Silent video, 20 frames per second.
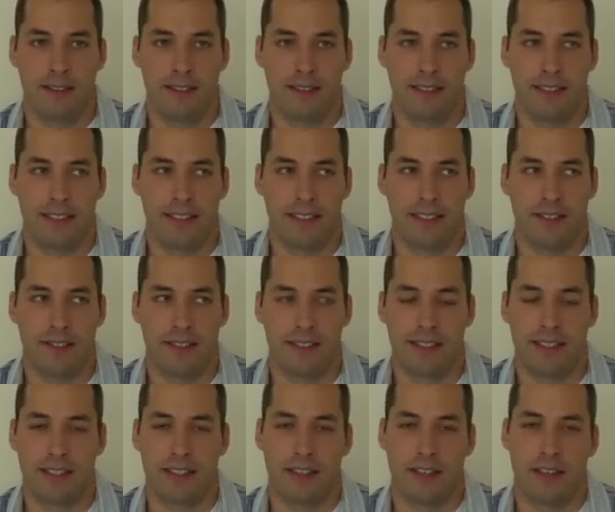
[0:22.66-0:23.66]
See, she was
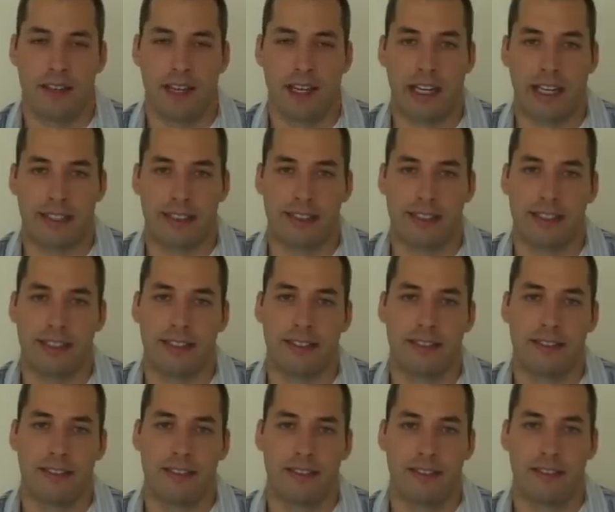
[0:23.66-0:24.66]
in a car accident
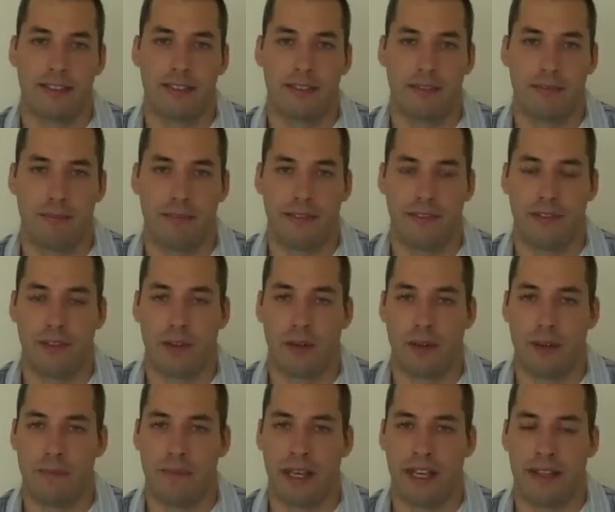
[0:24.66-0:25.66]
before
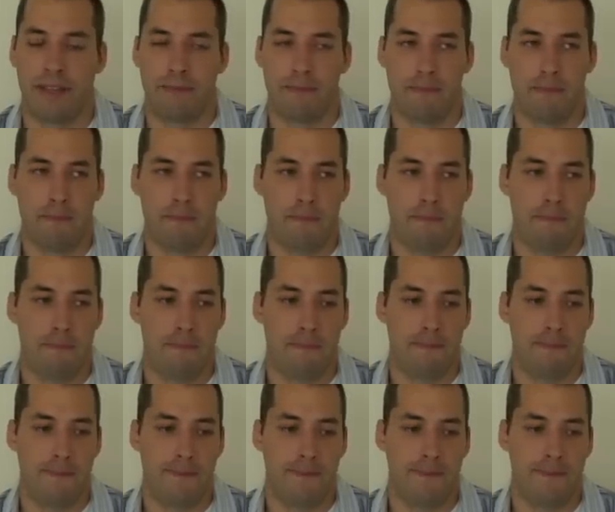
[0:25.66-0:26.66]
we met,
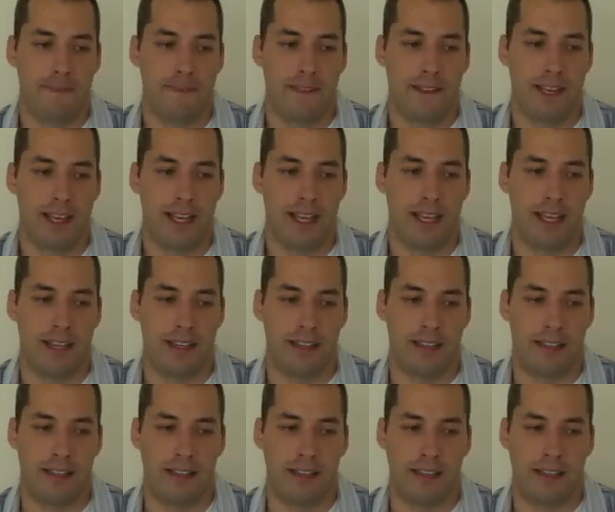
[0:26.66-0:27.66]

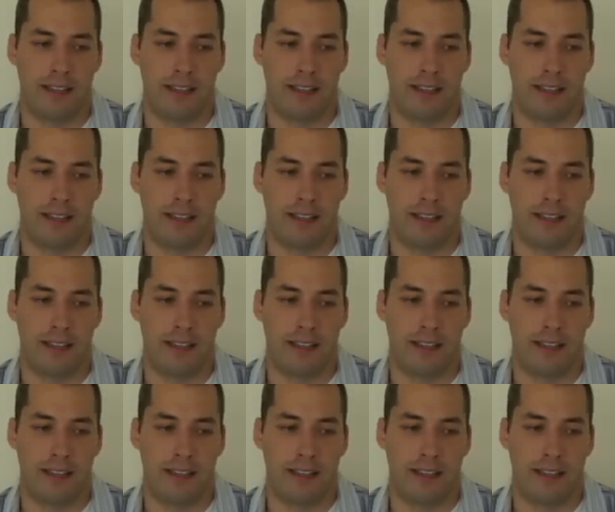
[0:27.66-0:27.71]
and